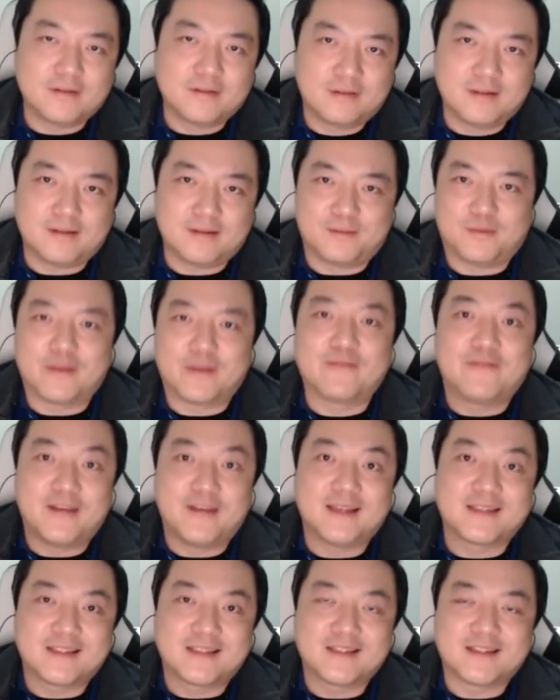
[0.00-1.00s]
with
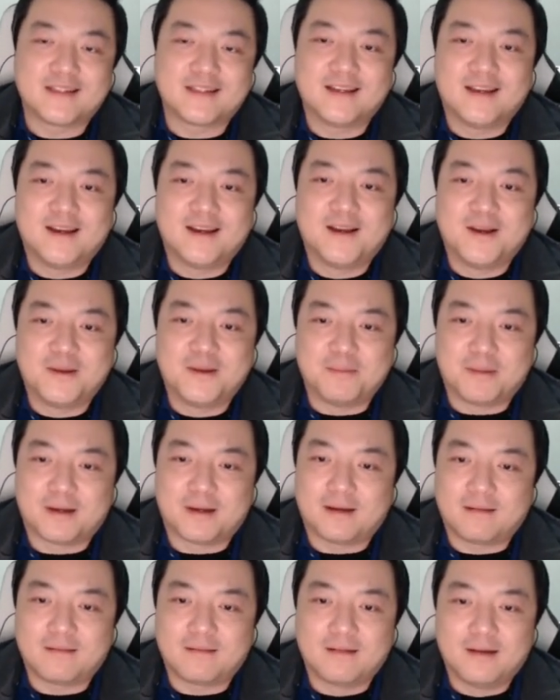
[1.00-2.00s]
fists, but
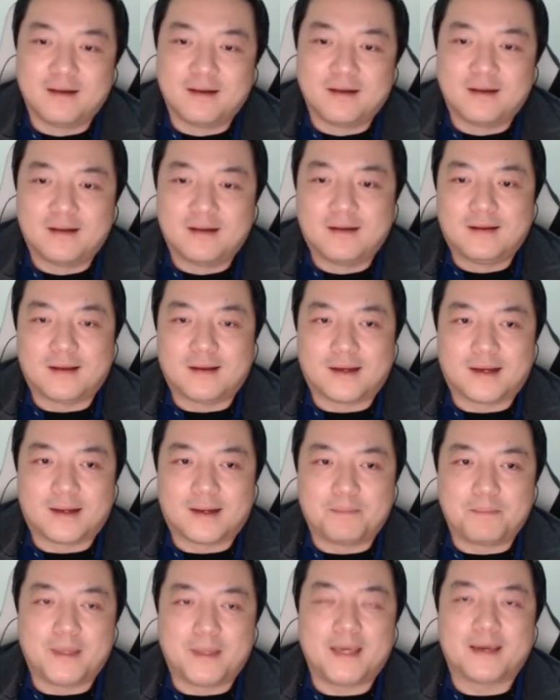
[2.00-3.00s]

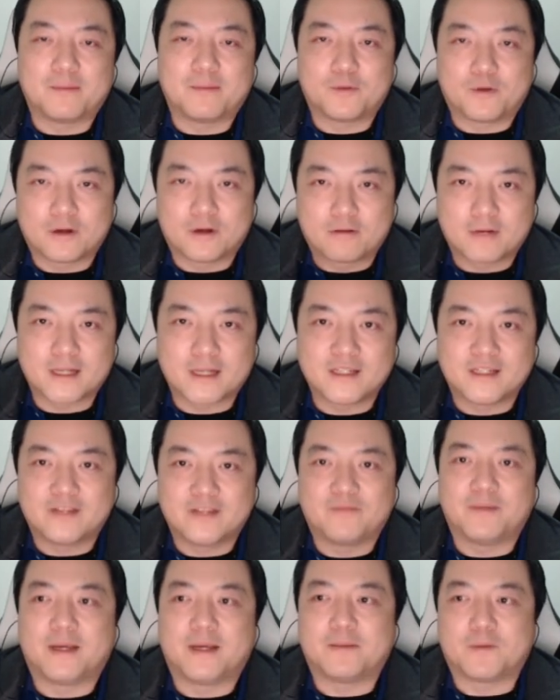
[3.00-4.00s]
being more aggressive,
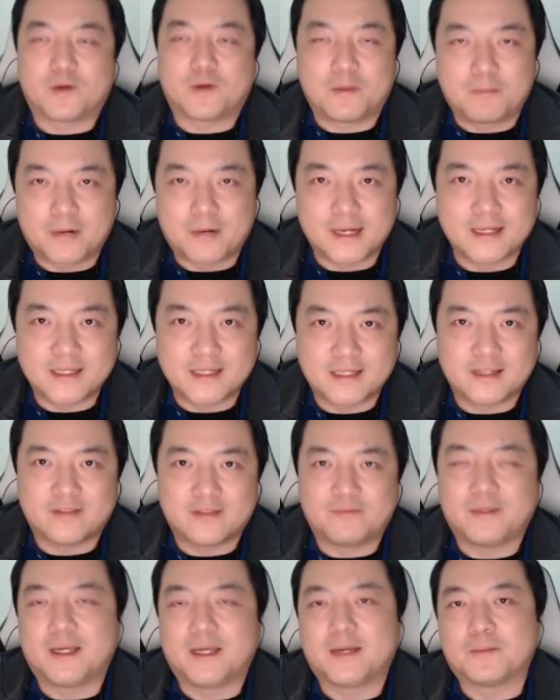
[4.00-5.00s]
being more abrasive,
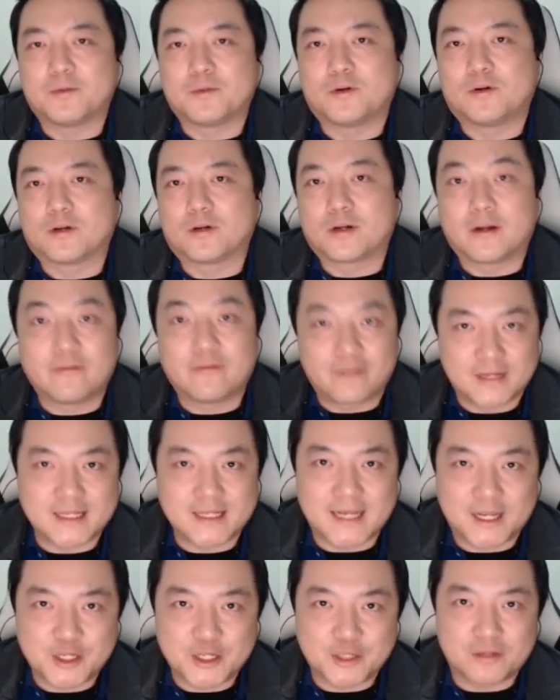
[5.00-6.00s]
being more
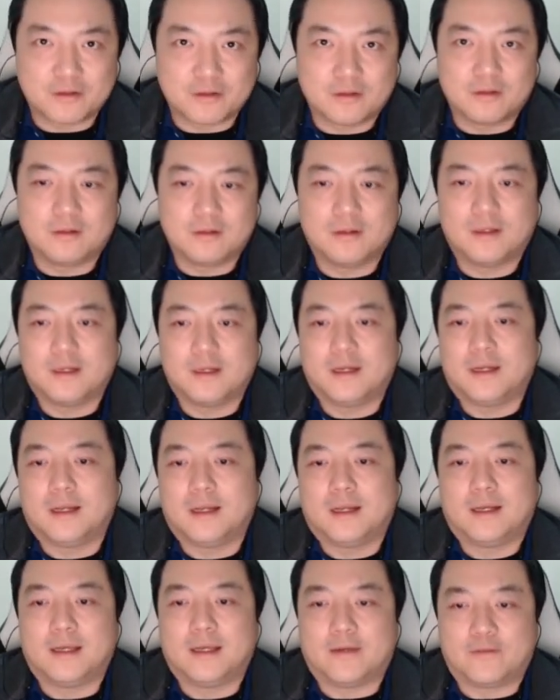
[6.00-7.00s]
confrontational
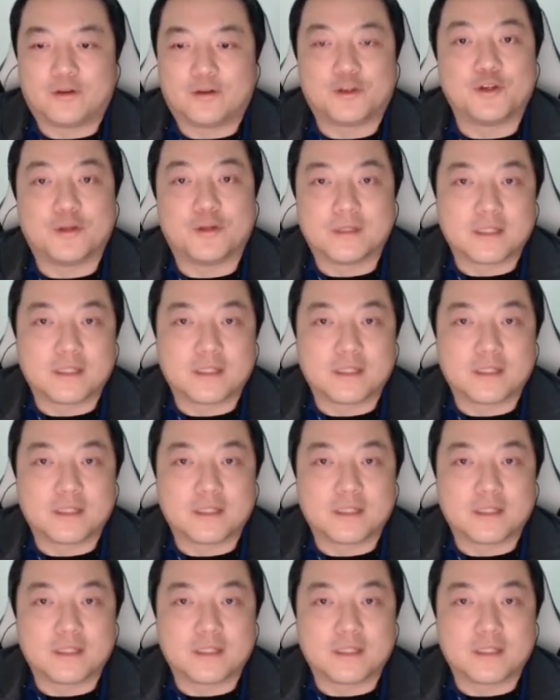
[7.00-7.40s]
if you're choosing to